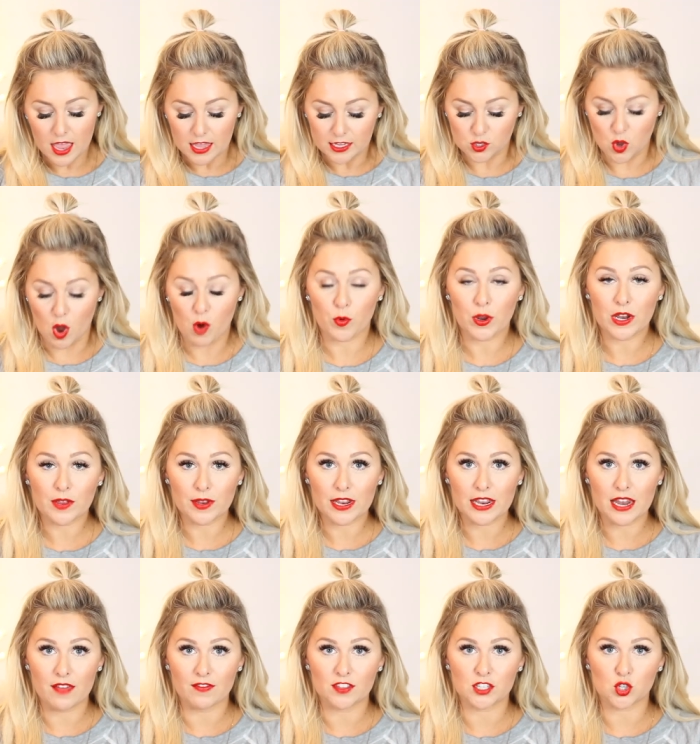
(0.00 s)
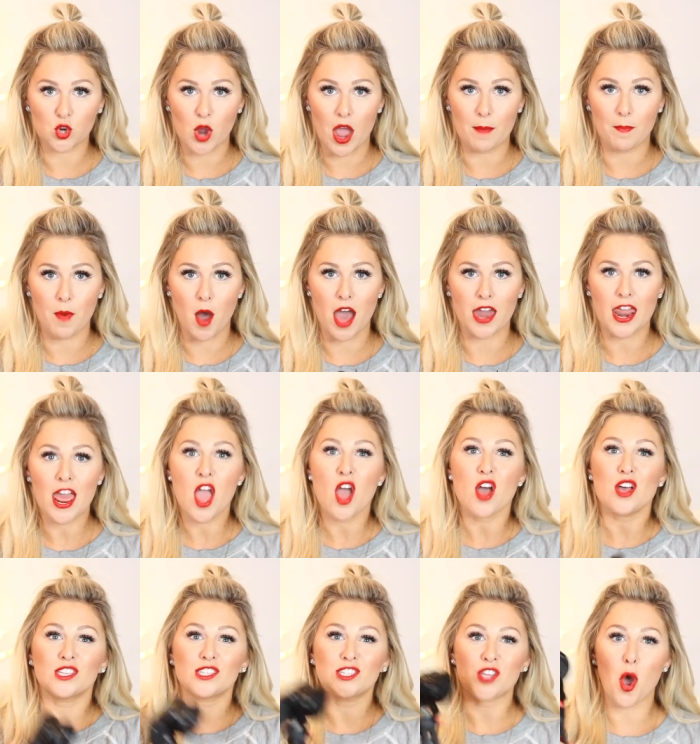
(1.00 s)
So I really, really love this tripod.
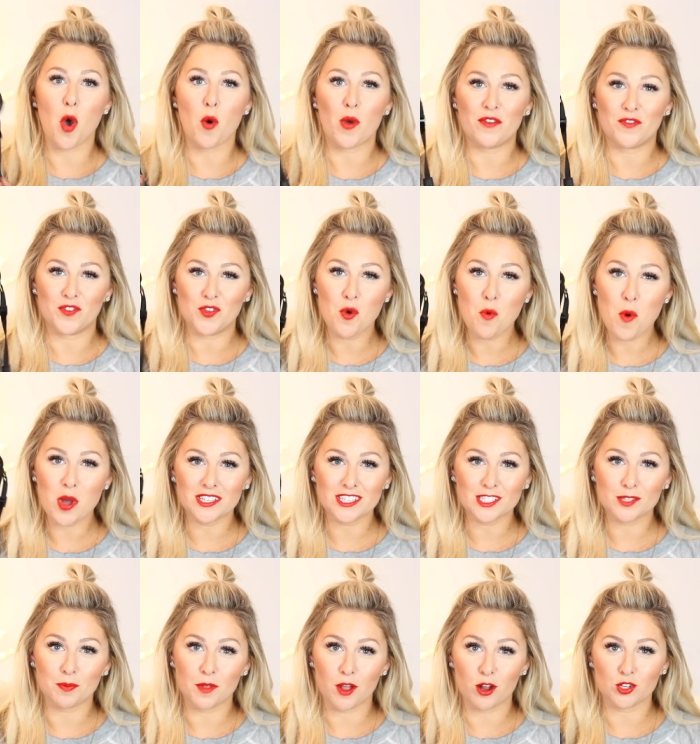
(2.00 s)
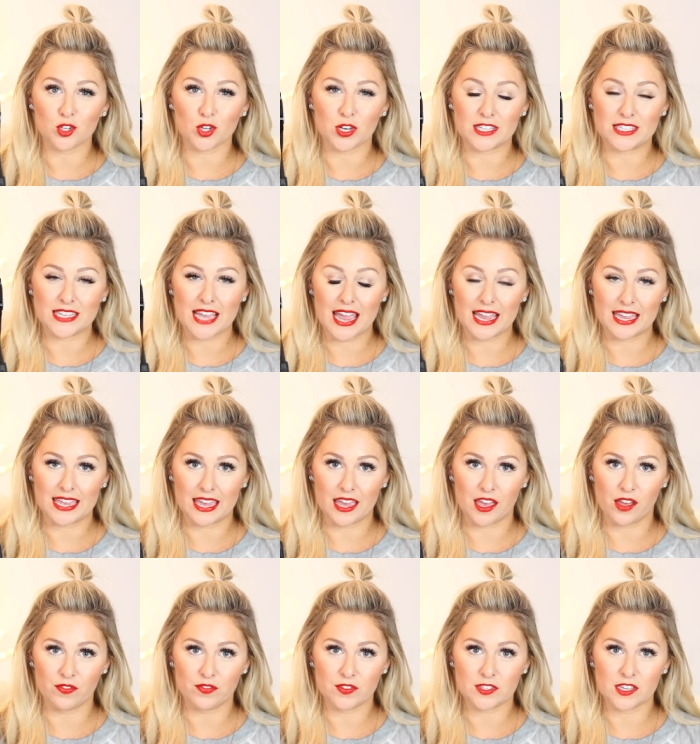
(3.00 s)
So if you want to splurge on a tech
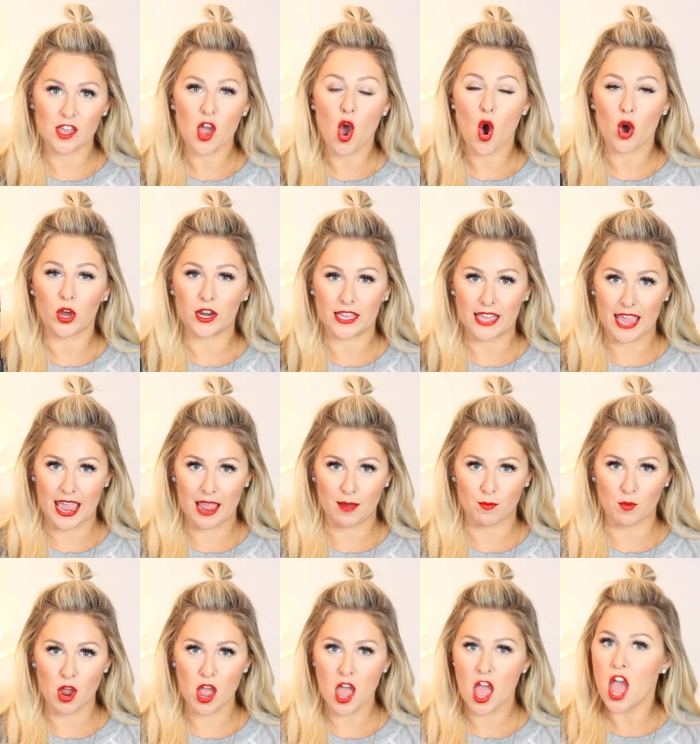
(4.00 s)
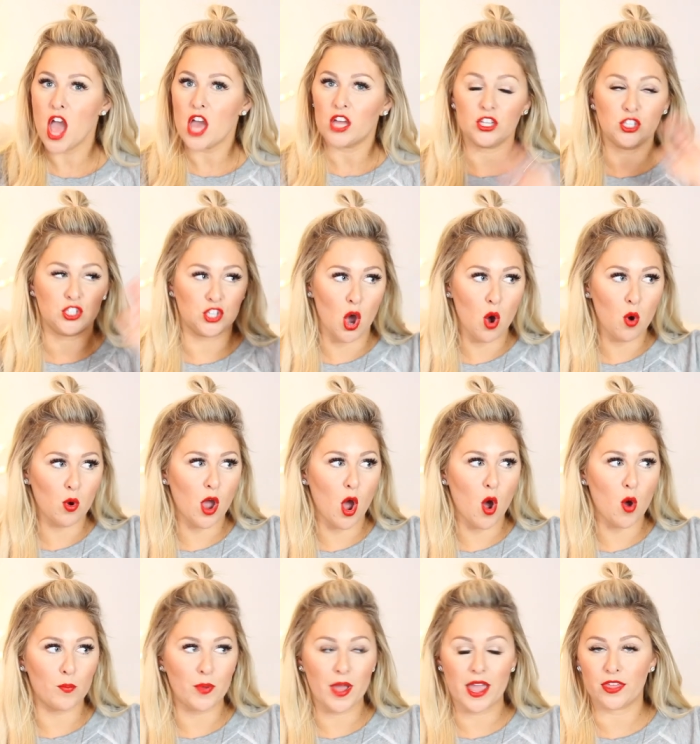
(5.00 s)
gift, on a camera, don't
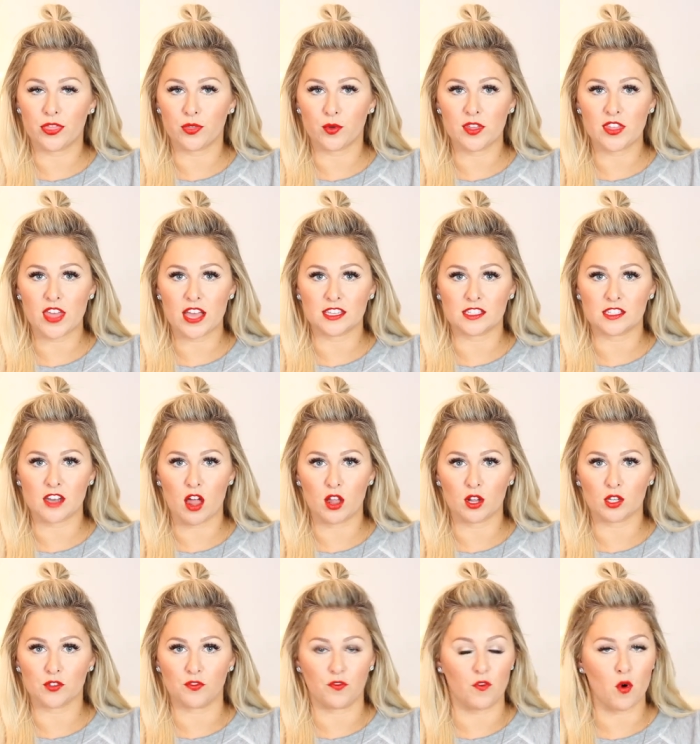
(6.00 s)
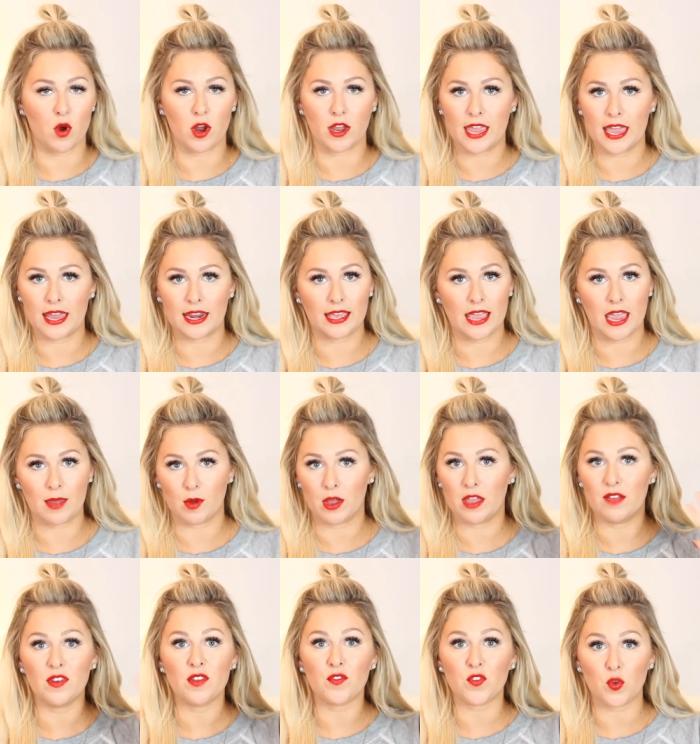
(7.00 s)
go and pay three thousand dollars for a Canon camera.
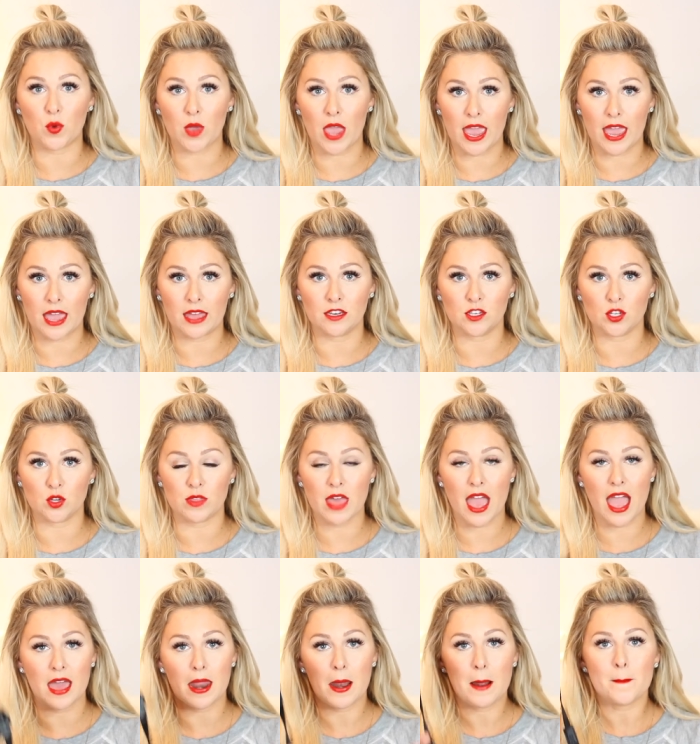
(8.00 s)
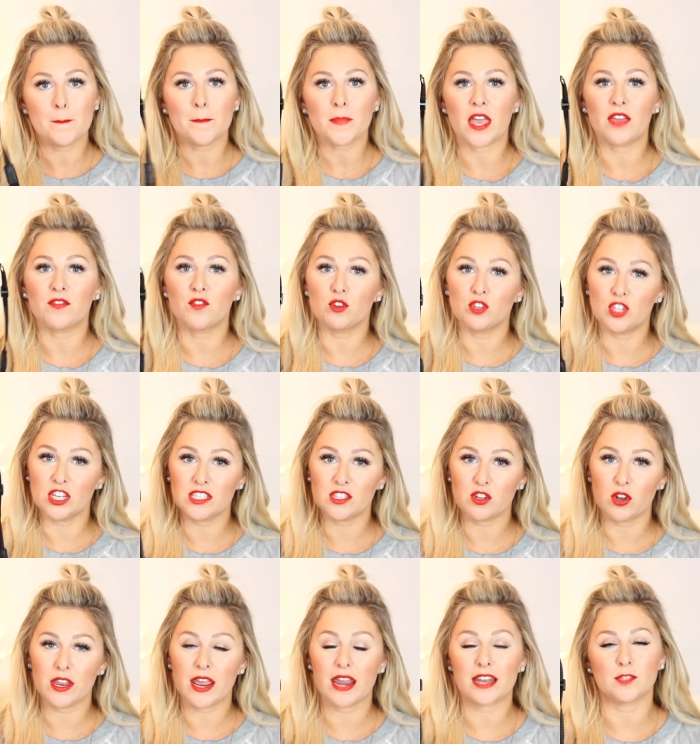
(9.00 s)
Even if you can do that, if you're just
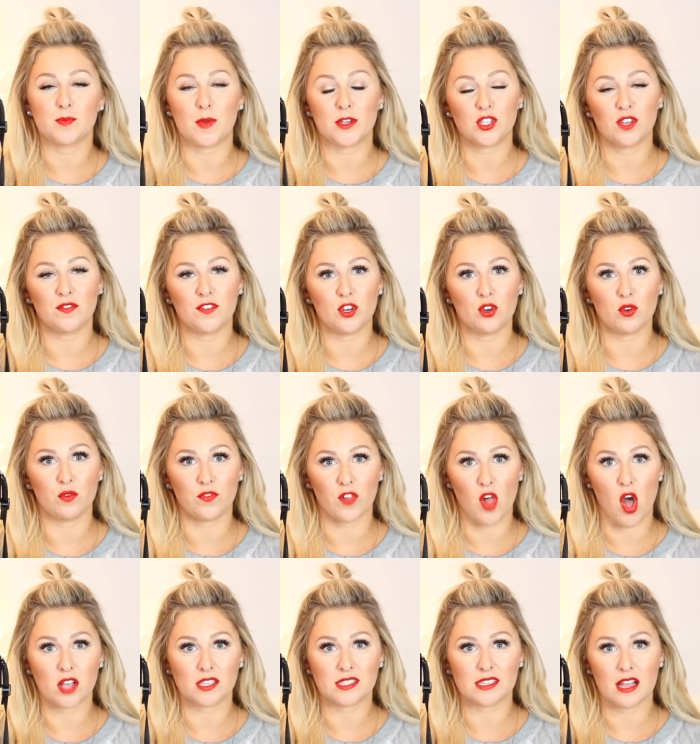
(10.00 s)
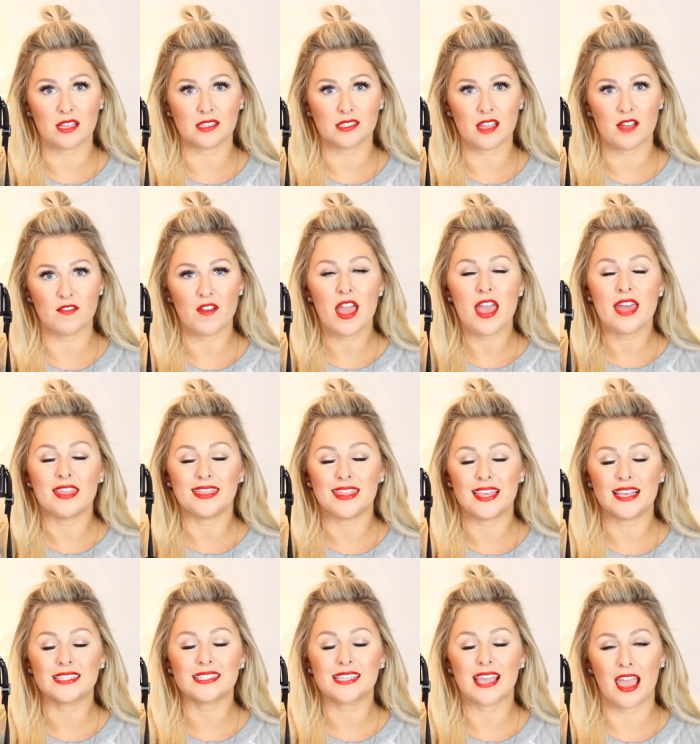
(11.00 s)
starting out, especially if you're doing vlog style stuff,
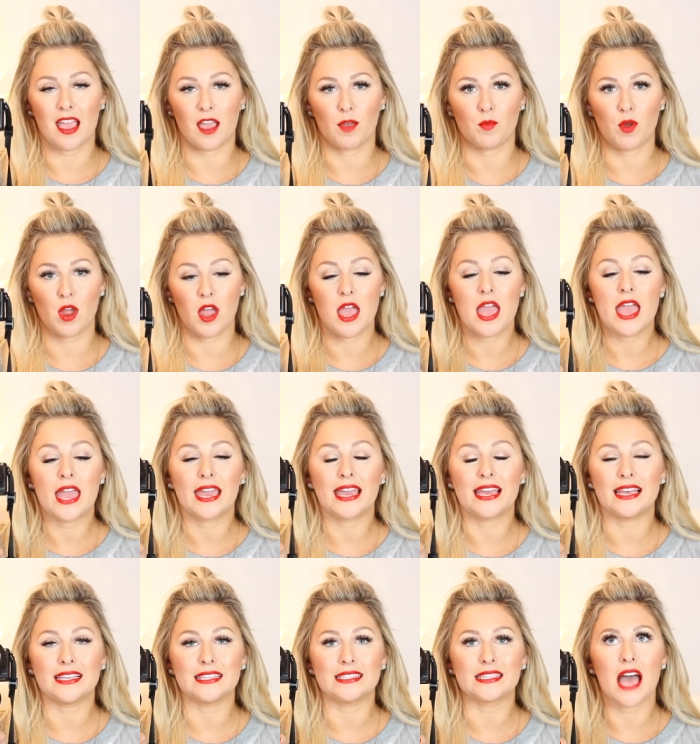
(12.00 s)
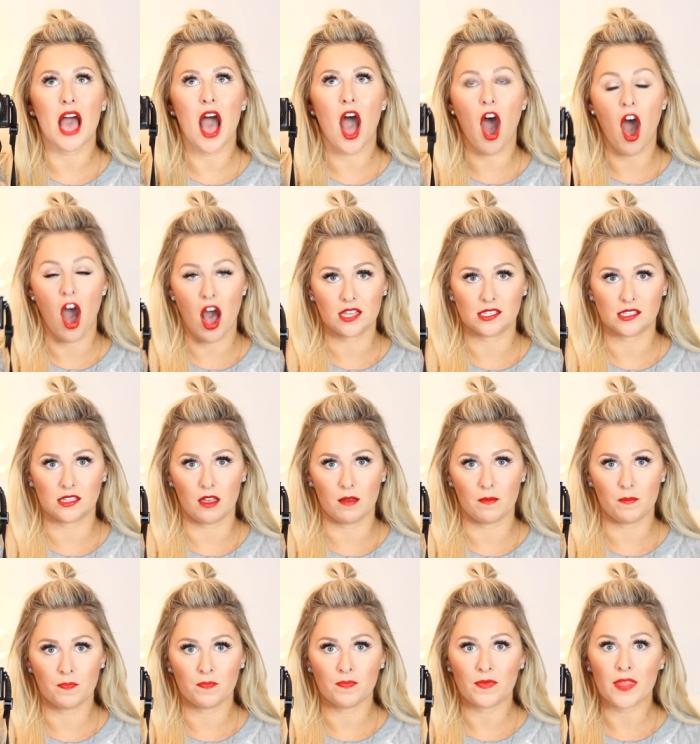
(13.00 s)
this camera is awesome